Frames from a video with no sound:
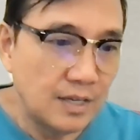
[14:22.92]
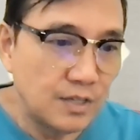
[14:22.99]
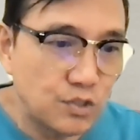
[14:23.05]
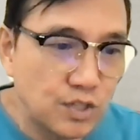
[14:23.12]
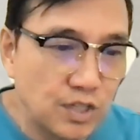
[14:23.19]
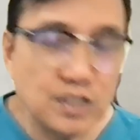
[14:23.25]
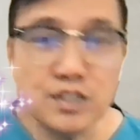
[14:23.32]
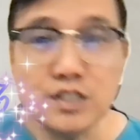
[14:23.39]

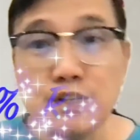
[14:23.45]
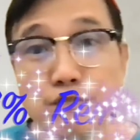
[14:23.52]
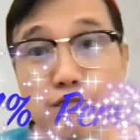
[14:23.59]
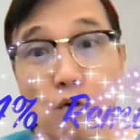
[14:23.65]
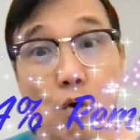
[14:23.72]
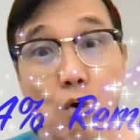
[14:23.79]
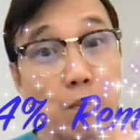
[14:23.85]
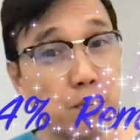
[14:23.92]

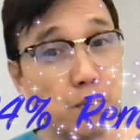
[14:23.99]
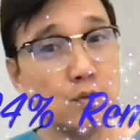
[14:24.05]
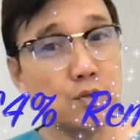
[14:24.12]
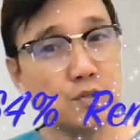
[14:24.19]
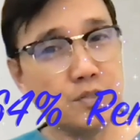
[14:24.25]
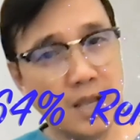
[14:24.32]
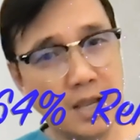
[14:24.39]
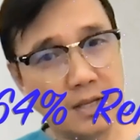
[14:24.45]

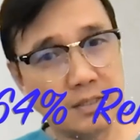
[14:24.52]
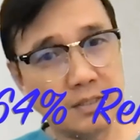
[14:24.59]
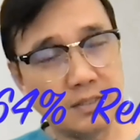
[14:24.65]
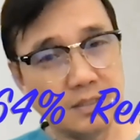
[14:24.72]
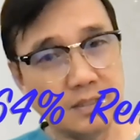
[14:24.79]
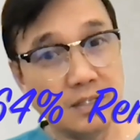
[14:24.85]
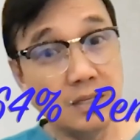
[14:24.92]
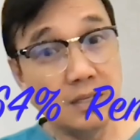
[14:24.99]
64%
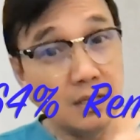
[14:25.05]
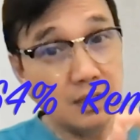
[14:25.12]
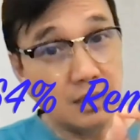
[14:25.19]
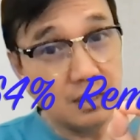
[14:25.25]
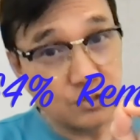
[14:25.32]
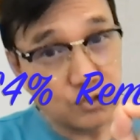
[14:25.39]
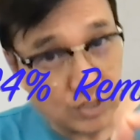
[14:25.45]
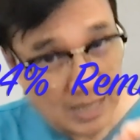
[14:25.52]

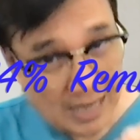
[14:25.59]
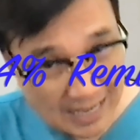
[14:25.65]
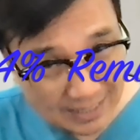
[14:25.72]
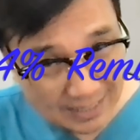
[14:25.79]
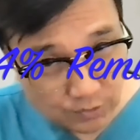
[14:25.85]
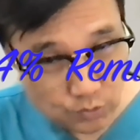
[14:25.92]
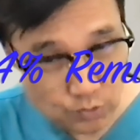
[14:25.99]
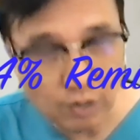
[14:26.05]

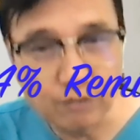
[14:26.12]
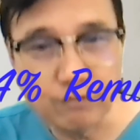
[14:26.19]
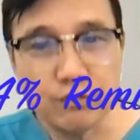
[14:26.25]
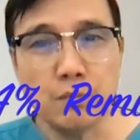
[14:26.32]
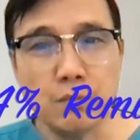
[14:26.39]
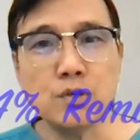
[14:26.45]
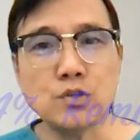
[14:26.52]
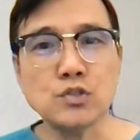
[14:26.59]
chance of
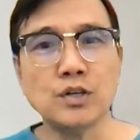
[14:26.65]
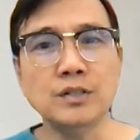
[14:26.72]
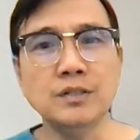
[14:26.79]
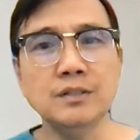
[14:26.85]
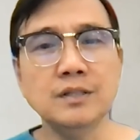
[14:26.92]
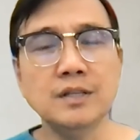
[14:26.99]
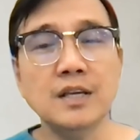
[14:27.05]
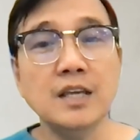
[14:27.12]
remission
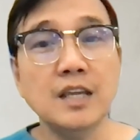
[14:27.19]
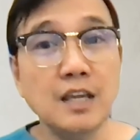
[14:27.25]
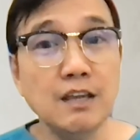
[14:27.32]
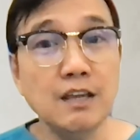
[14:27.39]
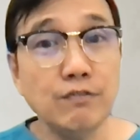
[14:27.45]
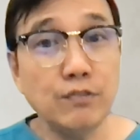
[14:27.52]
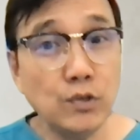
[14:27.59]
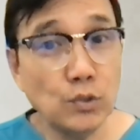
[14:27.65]

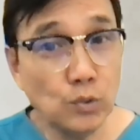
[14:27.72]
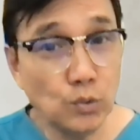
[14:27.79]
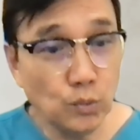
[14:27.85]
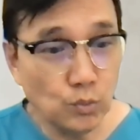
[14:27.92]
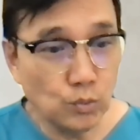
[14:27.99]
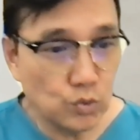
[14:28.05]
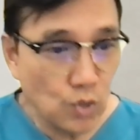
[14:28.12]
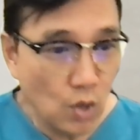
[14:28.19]
if you
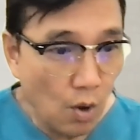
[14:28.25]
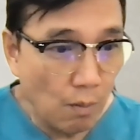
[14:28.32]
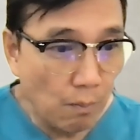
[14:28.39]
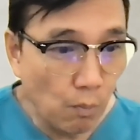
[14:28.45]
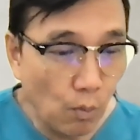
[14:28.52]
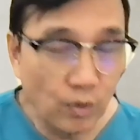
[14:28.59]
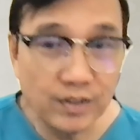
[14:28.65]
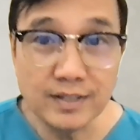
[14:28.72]
lose
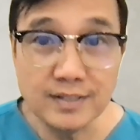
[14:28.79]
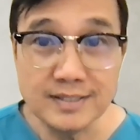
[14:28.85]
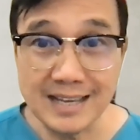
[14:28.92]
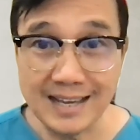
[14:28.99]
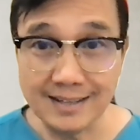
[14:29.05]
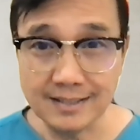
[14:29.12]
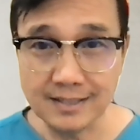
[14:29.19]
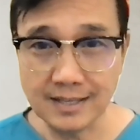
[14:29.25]
more than
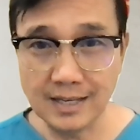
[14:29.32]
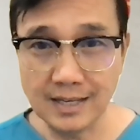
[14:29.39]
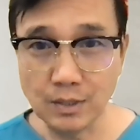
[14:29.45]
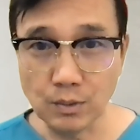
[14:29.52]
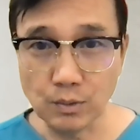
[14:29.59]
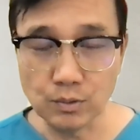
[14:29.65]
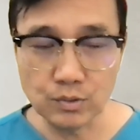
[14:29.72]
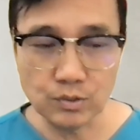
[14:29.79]
10
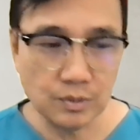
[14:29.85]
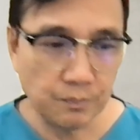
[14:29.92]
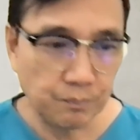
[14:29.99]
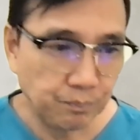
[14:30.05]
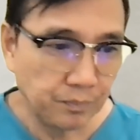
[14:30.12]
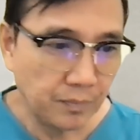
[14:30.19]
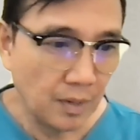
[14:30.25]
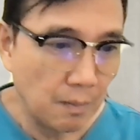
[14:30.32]
kilos,
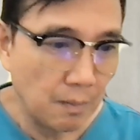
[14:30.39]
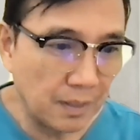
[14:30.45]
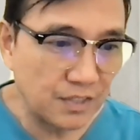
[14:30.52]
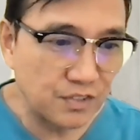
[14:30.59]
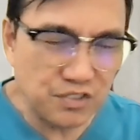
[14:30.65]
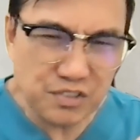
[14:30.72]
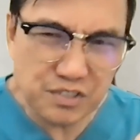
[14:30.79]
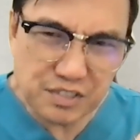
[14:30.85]

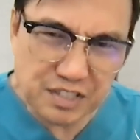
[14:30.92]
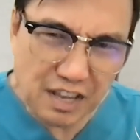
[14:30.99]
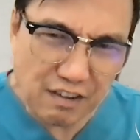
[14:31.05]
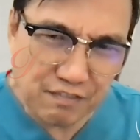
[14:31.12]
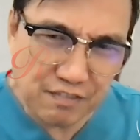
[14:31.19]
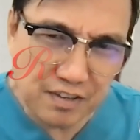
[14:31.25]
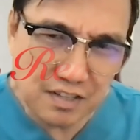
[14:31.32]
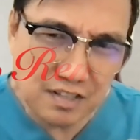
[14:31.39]
but
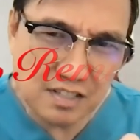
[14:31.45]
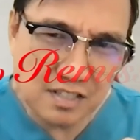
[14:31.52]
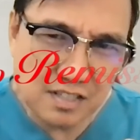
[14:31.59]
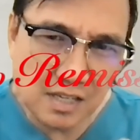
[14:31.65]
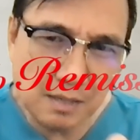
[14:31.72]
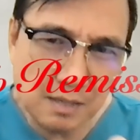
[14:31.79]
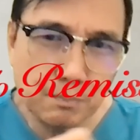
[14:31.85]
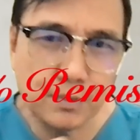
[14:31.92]
70%
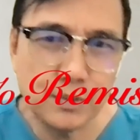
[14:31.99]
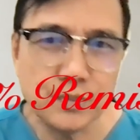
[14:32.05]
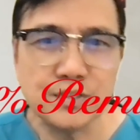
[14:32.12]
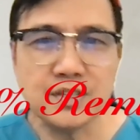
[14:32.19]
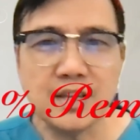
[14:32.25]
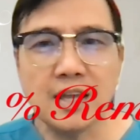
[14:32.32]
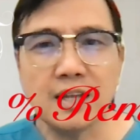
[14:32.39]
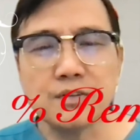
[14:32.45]

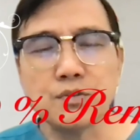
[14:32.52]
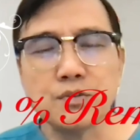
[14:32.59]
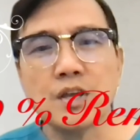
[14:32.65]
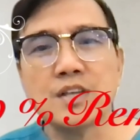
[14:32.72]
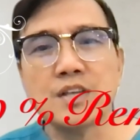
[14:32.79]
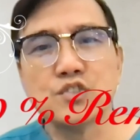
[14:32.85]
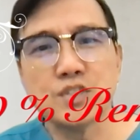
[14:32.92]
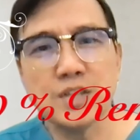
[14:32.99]

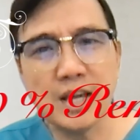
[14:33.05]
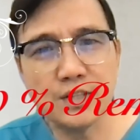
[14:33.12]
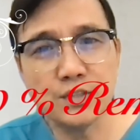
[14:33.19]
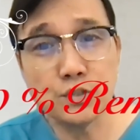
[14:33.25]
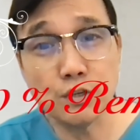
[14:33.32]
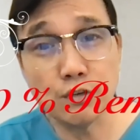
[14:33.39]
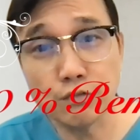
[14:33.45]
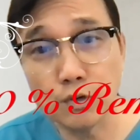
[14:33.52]

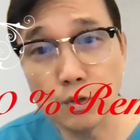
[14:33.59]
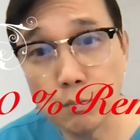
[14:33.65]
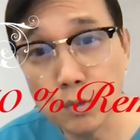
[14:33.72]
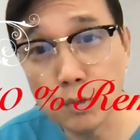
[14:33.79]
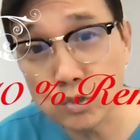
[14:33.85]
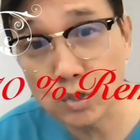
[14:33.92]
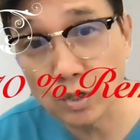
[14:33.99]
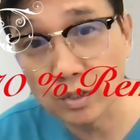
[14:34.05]
chance of
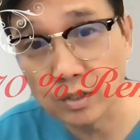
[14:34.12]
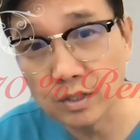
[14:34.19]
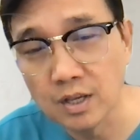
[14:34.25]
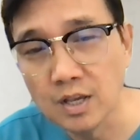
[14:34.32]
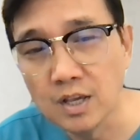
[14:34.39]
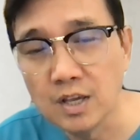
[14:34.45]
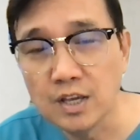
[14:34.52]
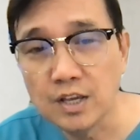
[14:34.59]
remission
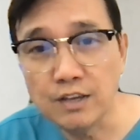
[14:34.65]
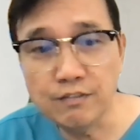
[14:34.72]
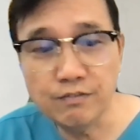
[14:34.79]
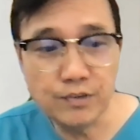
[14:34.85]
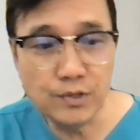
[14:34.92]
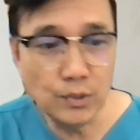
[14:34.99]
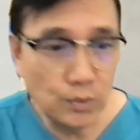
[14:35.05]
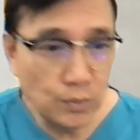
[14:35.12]

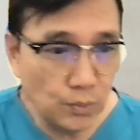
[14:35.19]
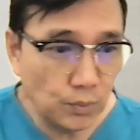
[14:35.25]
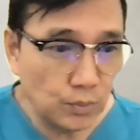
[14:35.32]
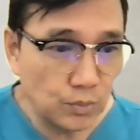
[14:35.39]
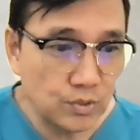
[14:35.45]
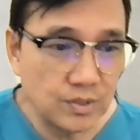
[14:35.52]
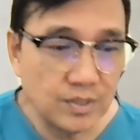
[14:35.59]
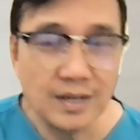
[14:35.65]
if you
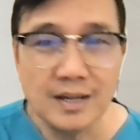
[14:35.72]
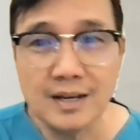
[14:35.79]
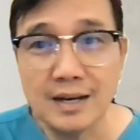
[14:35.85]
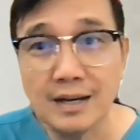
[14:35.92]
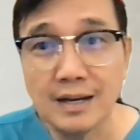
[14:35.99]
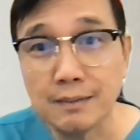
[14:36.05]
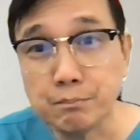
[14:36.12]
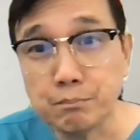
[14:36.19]
lose
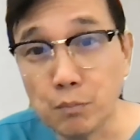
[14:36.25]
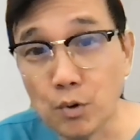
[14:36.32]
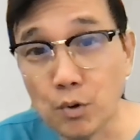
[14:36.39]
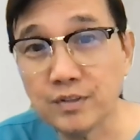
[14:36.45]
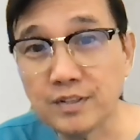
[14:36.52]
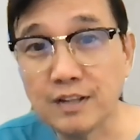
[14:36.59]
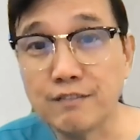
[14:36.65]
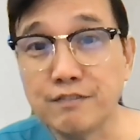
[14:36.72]
more
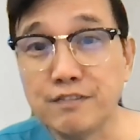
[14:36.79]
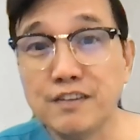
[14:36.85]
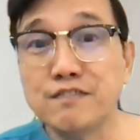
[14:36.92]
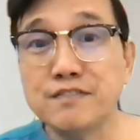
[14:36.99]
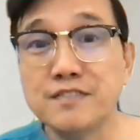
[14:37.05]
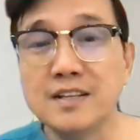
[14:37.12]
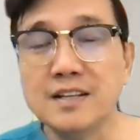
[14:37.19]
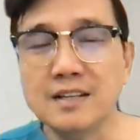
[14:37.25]
than 15